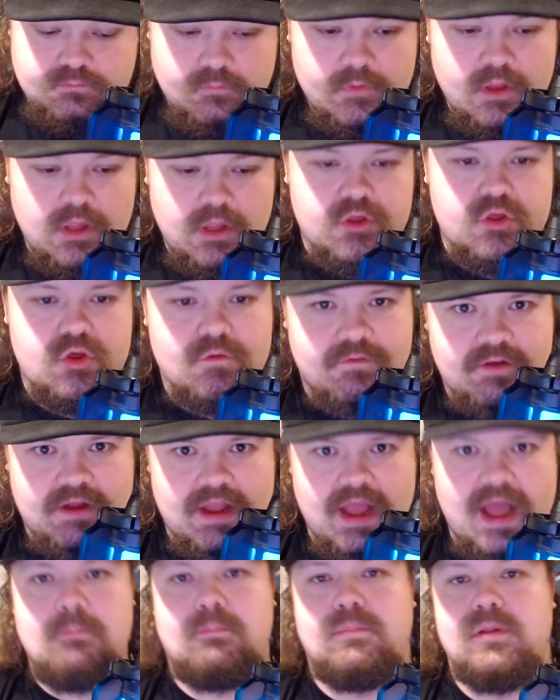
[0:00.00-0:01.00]
You've
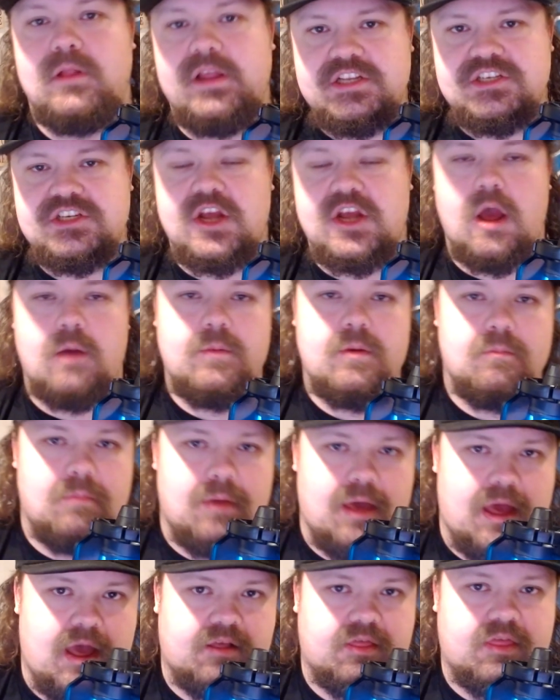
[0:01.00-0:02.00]
got Bleach coming
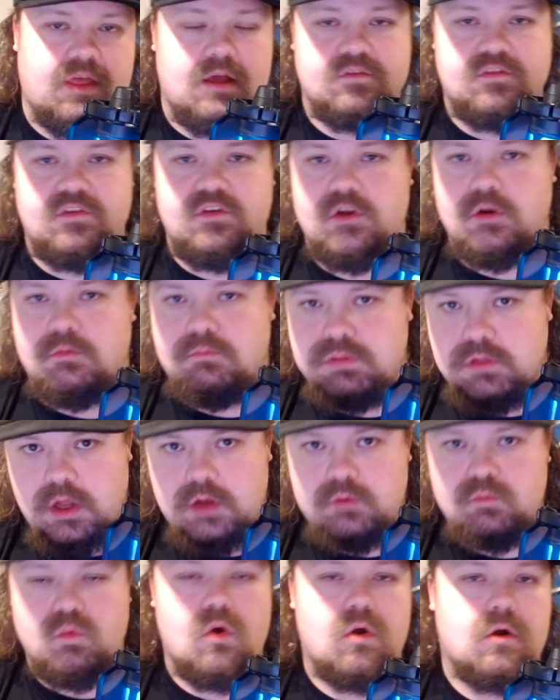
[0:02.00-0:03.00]
back, 1,000 Year
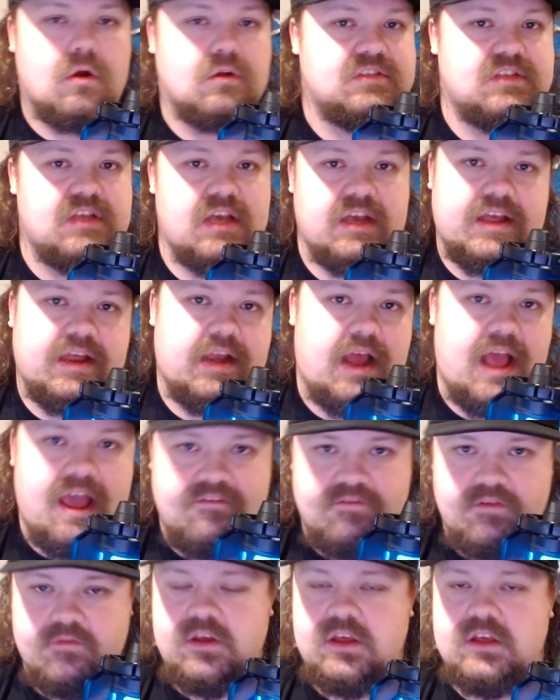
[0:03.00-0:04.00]
Blood War. Second
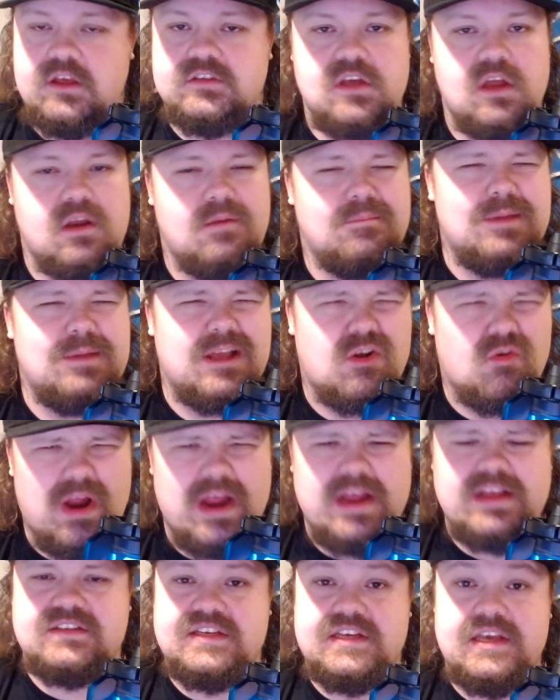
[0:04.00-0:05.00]
half of it is going to be
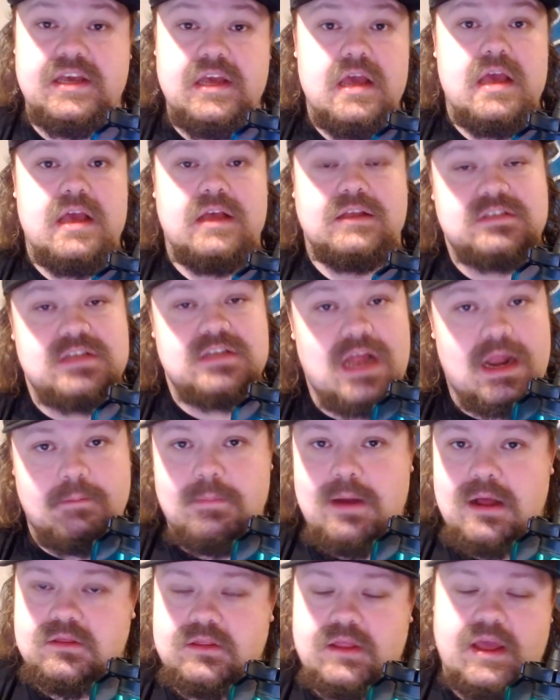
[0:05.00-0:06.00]
crazy. It's not
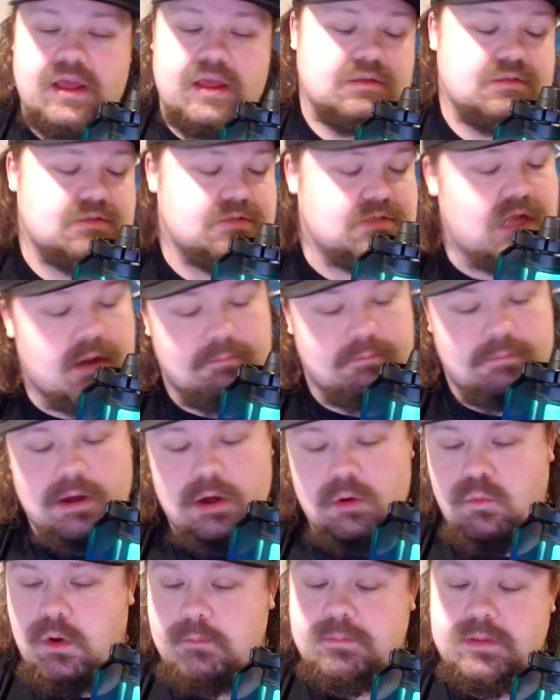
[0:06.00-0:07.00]
about that. It's not
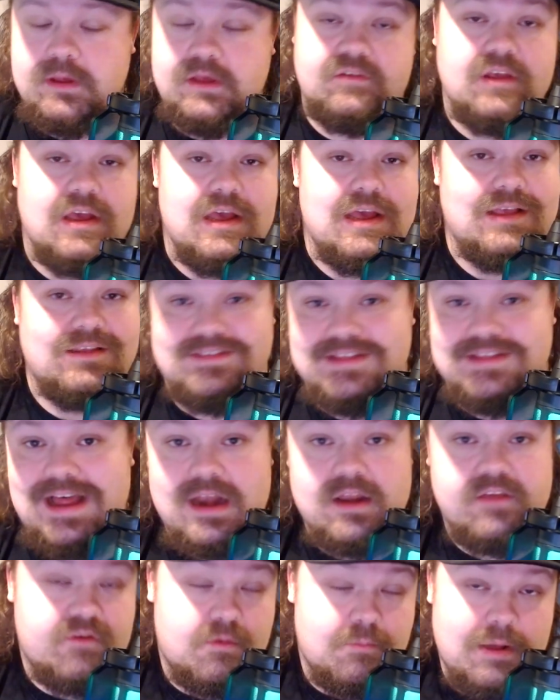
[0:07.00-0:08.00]
about One Piece. It's
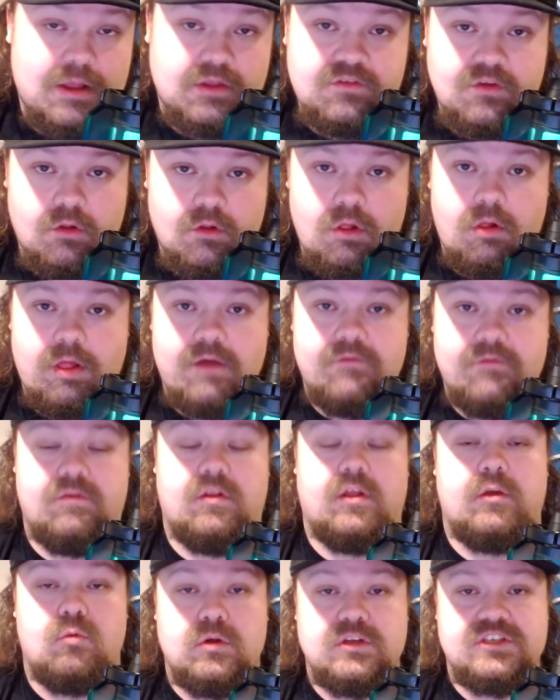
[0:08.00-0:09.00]
not even about Solo
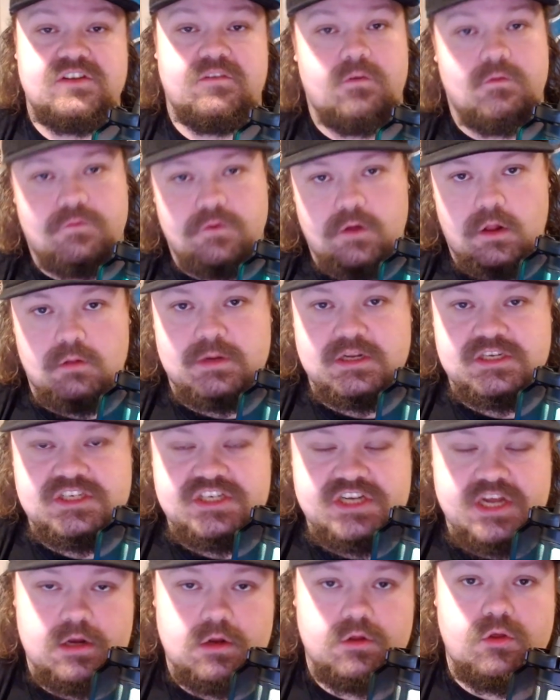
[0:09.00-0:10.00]
Leveling, which if you follow my
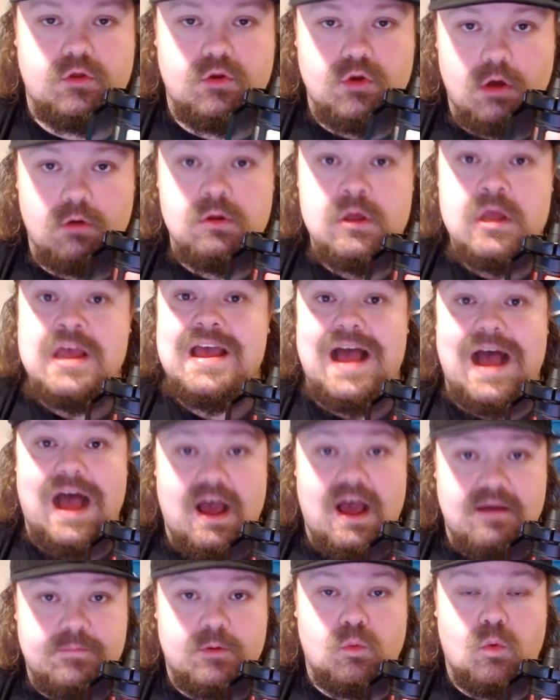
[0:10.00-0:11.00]
channel, you know
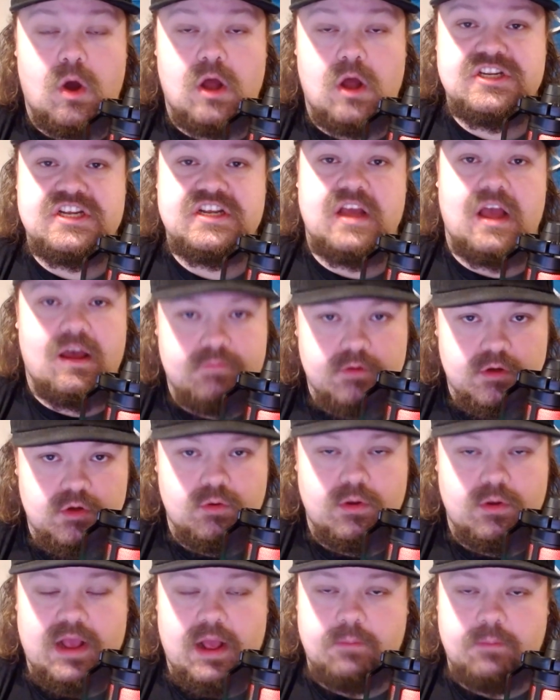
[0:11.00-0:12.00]
I've been watching. I've been
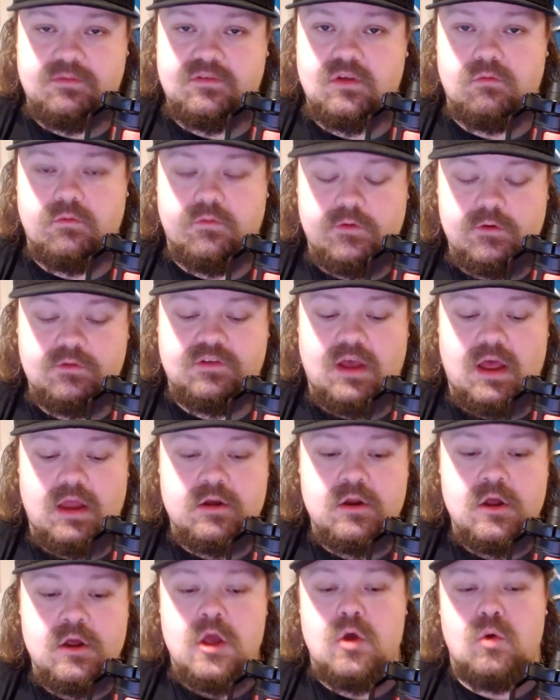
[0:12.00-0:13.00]
doing episode reviews
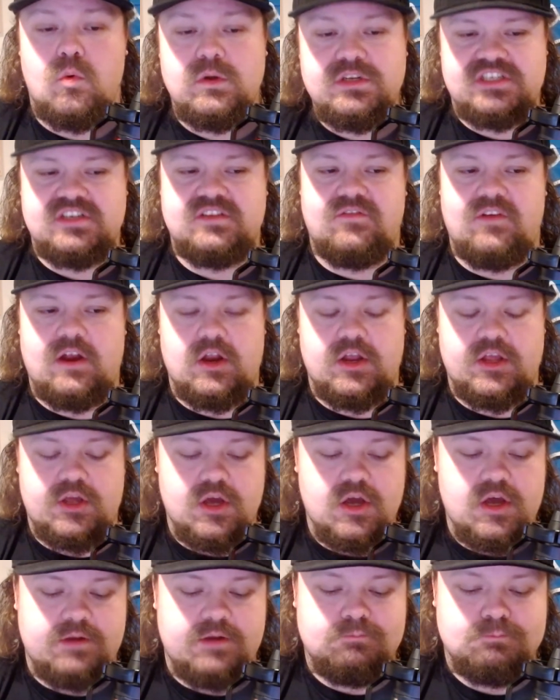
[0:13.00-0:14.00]
on, which is very
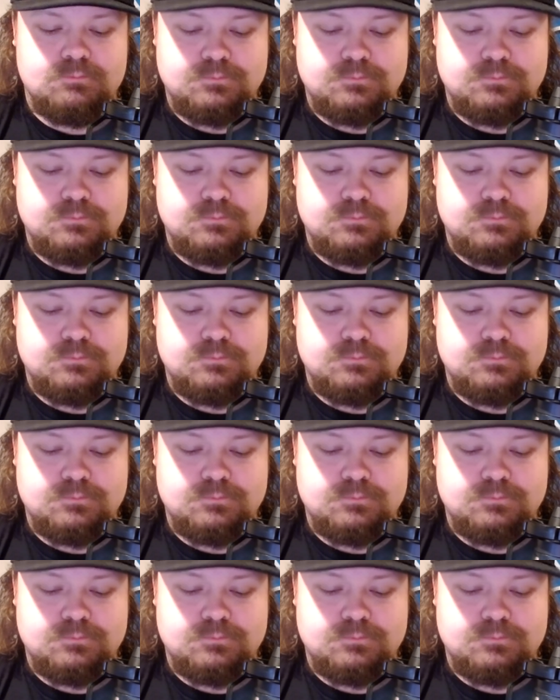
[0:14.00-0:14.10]
good.